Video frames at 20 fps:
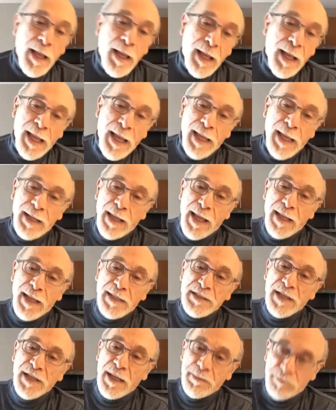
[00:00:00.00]
And
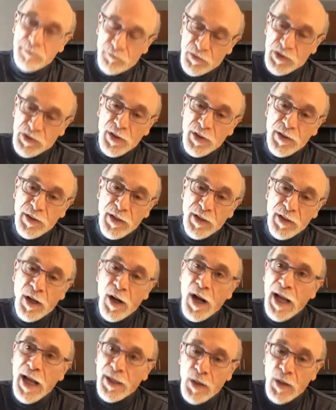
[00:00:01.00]
as I'm returning the
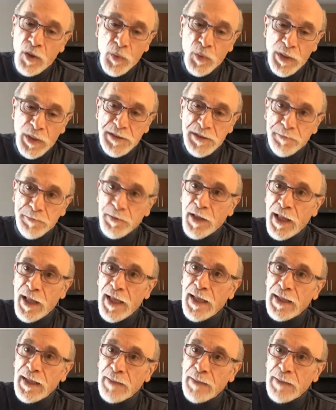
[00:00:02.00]
car, I go to explain,